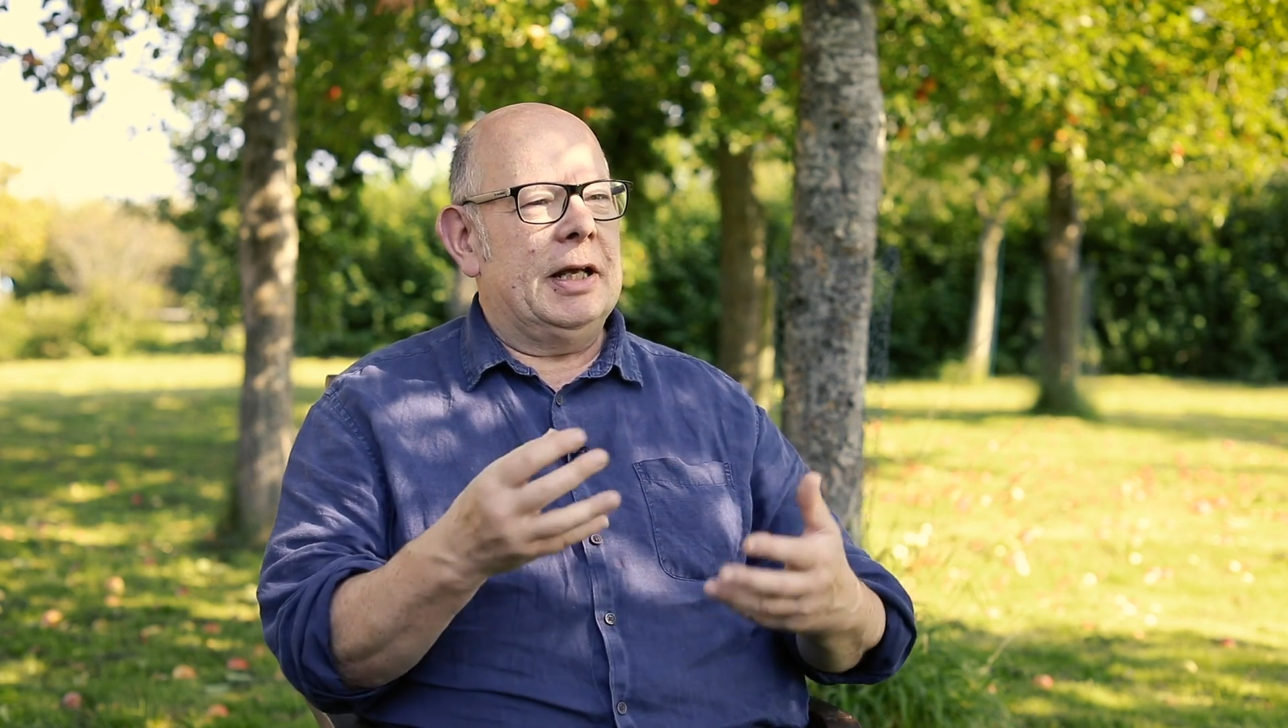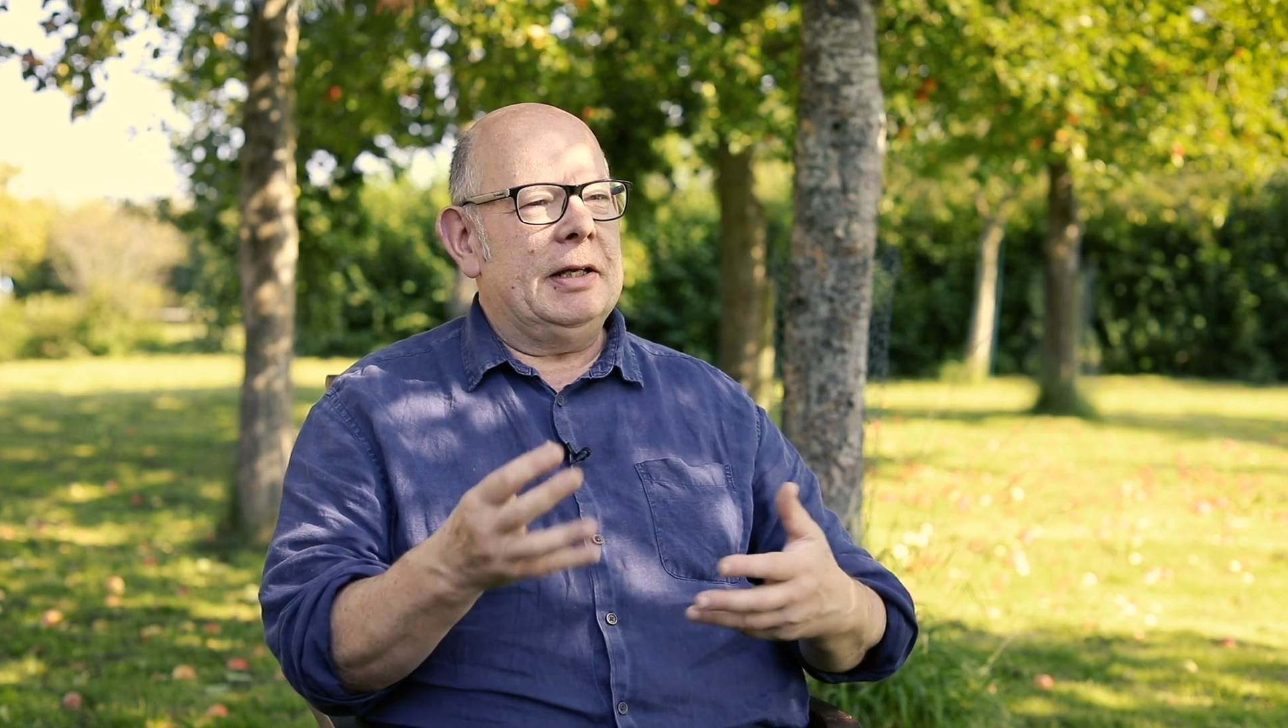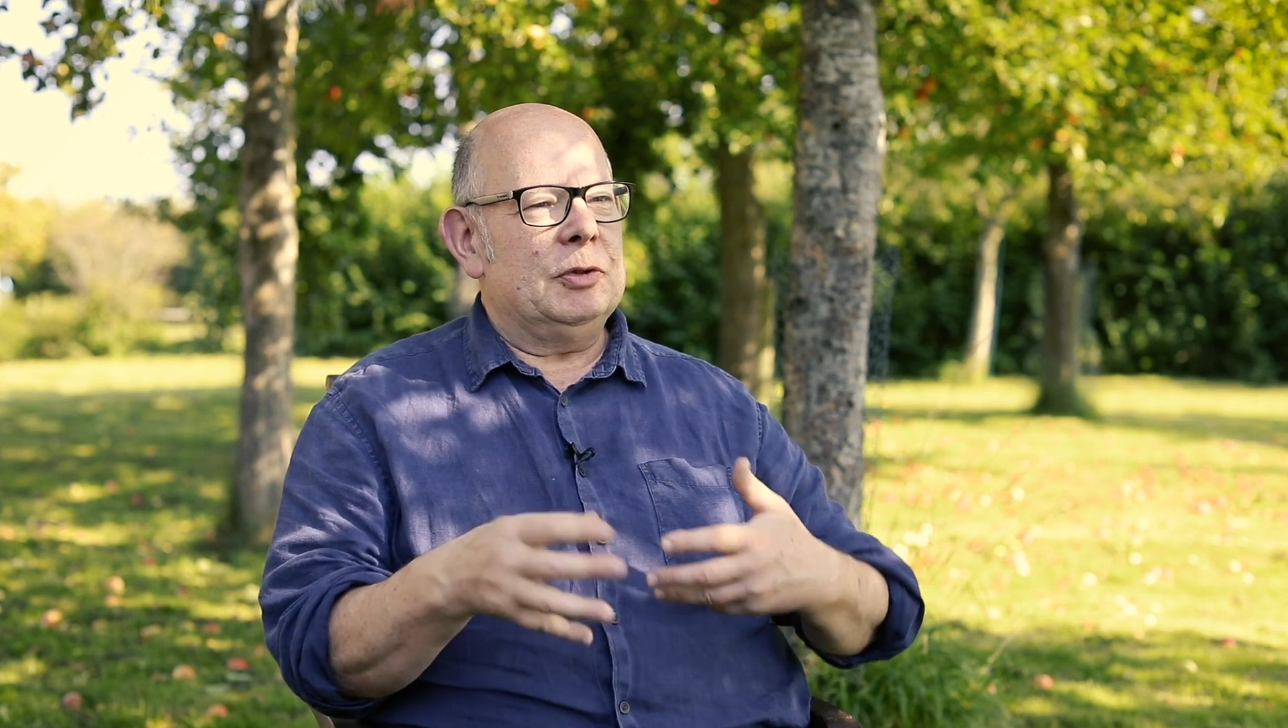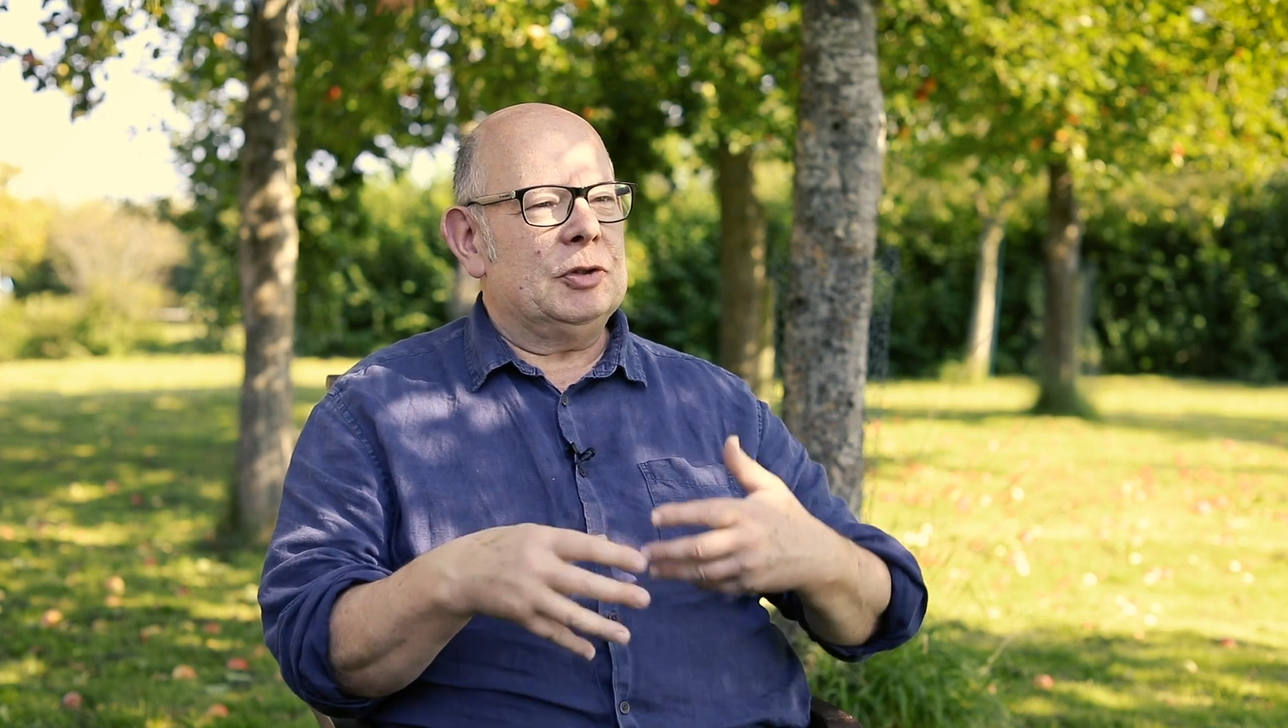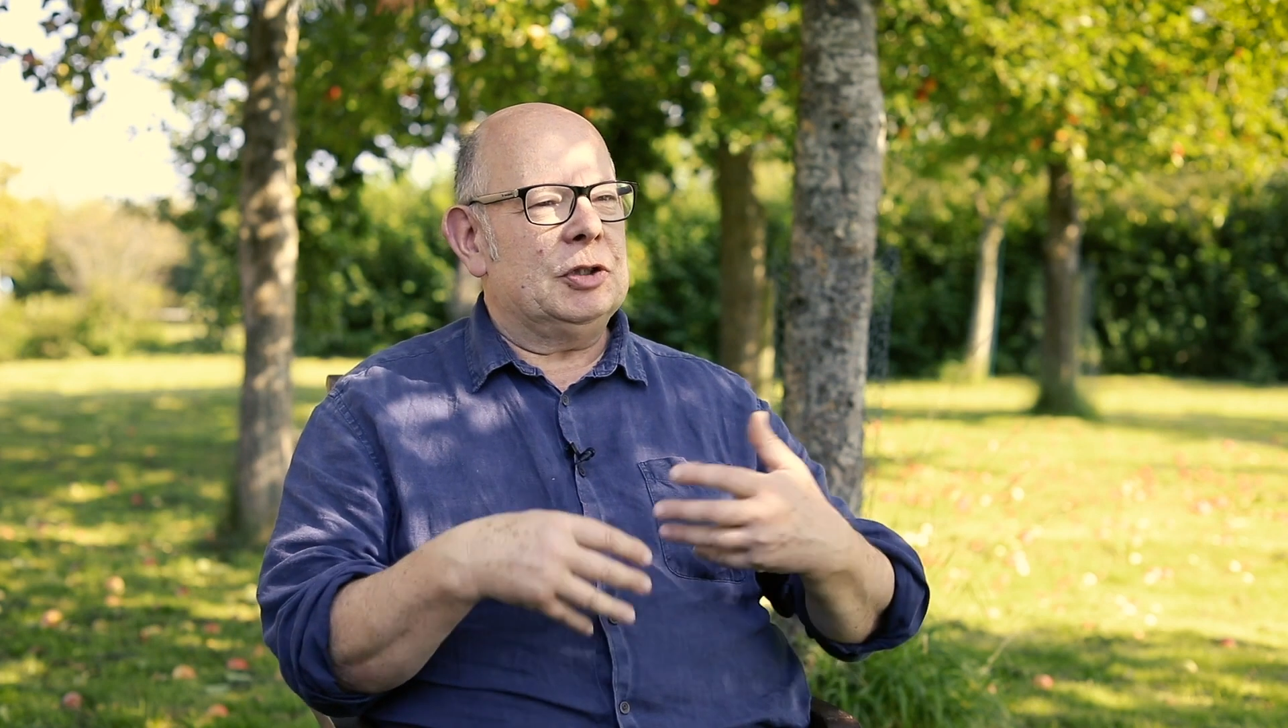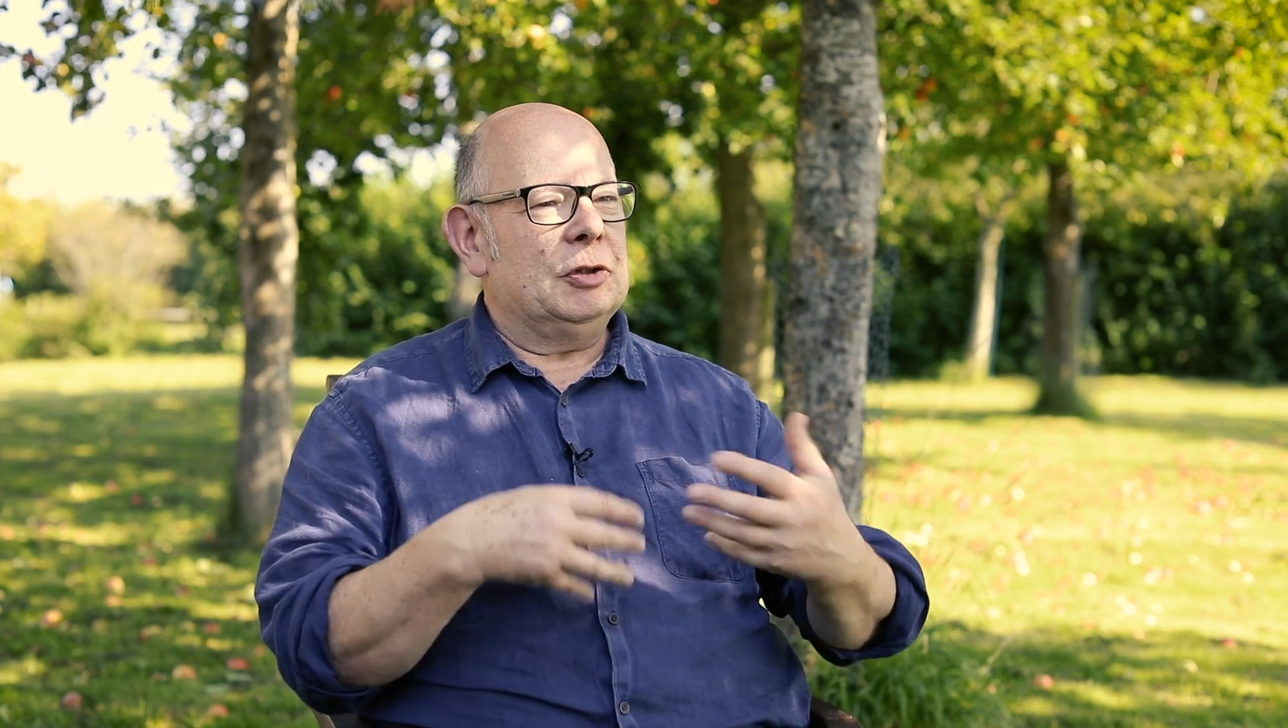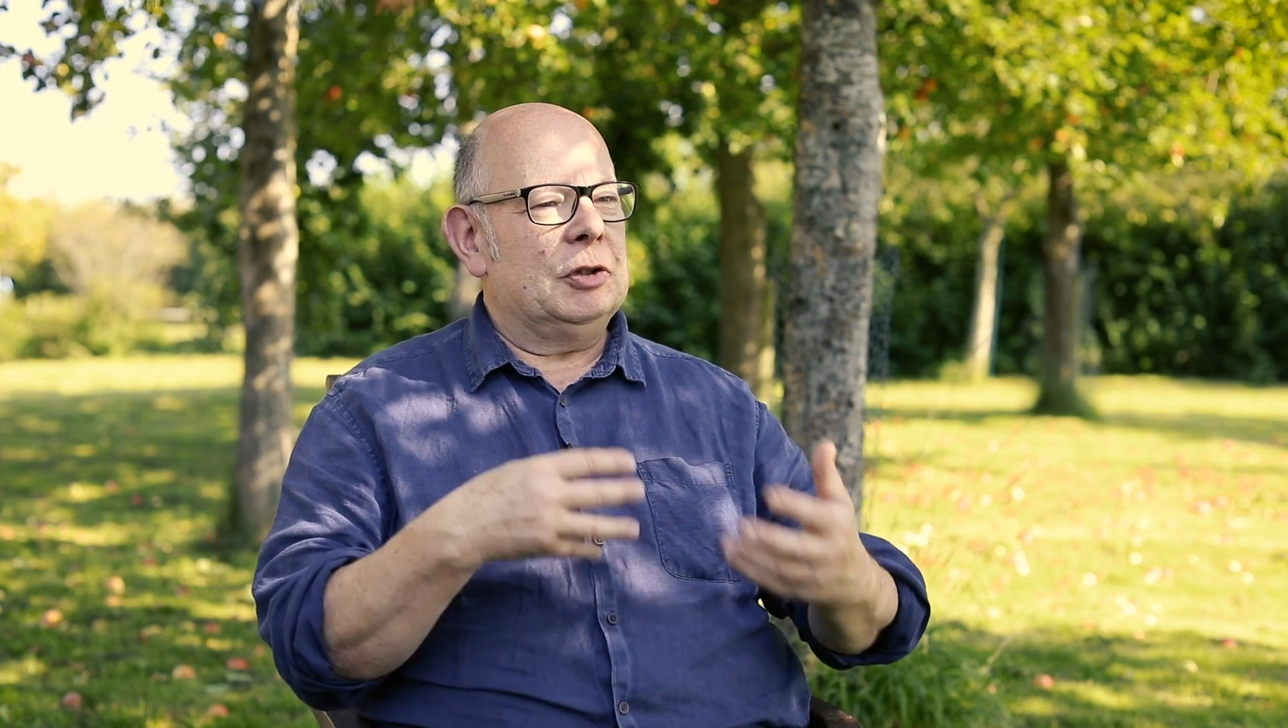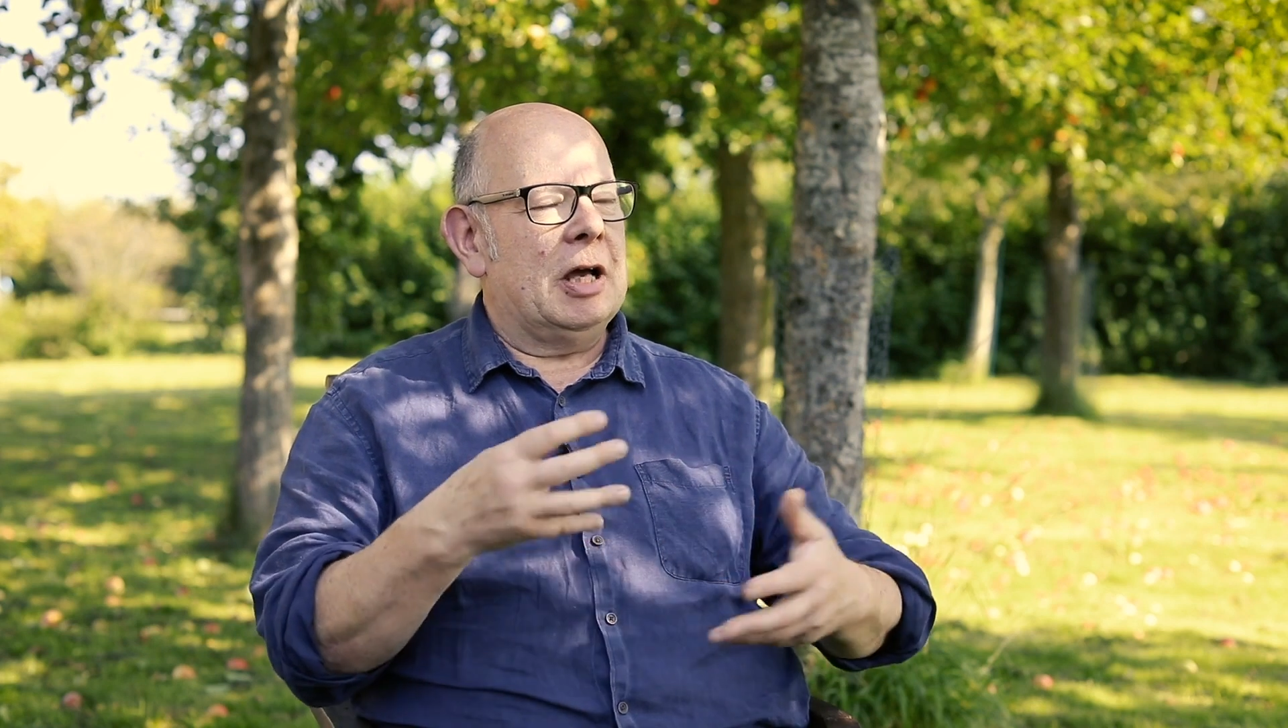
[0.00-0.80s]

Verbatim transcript: able to